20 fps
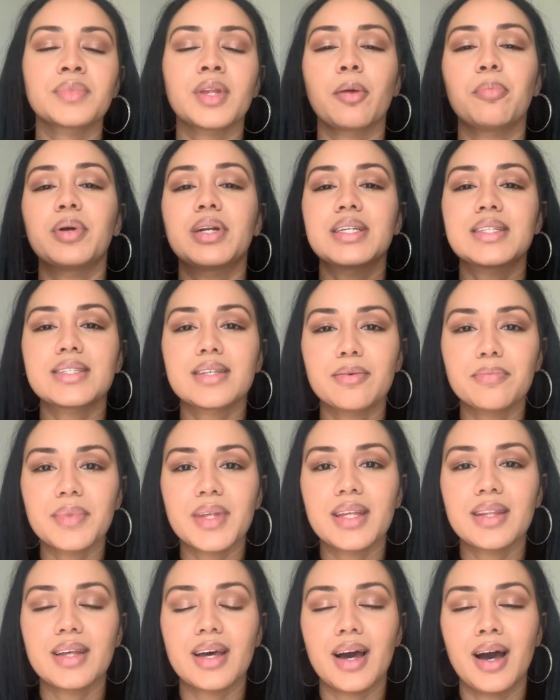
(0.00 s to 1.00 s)
but it's
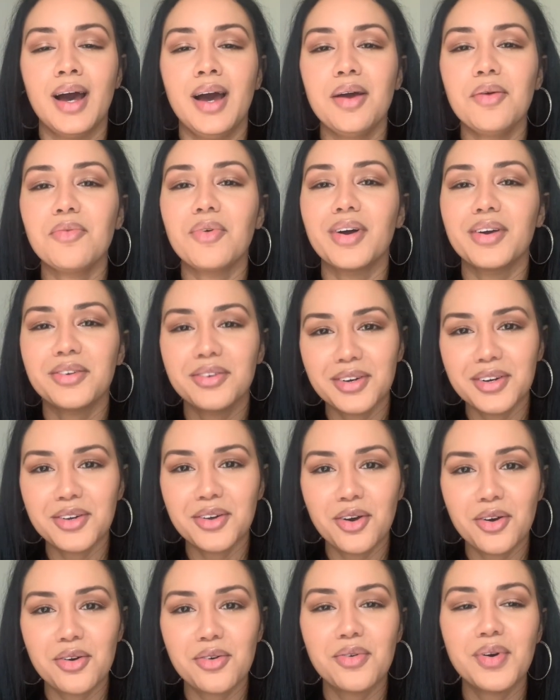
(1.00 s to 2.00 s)
something that I want you to
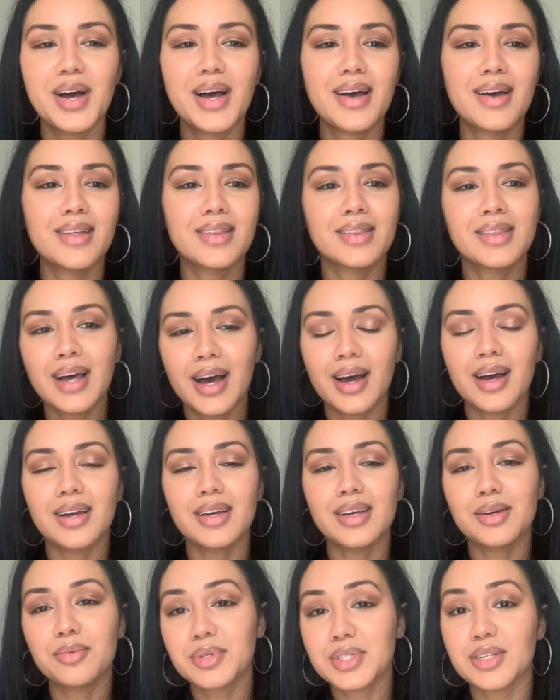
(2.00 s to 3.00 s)
know that
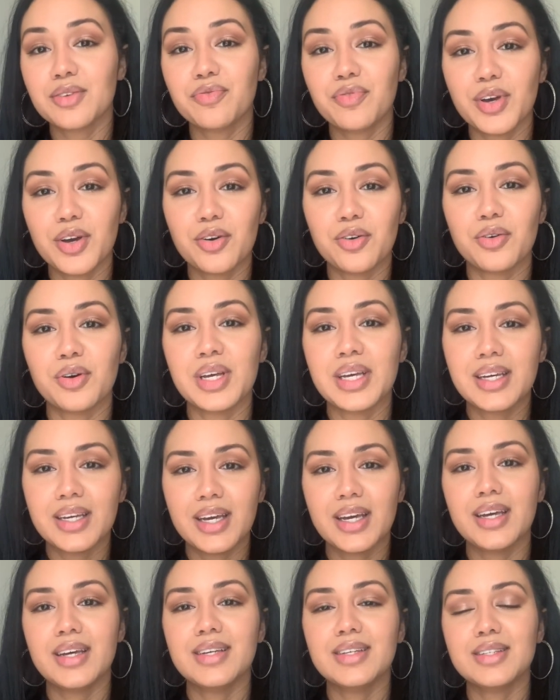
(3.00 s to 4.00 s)
it was a fail in
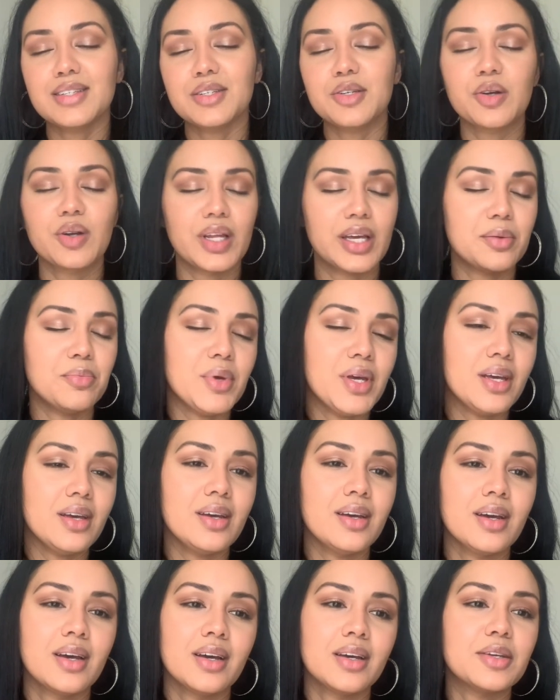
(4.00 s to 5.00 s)
case you're like me,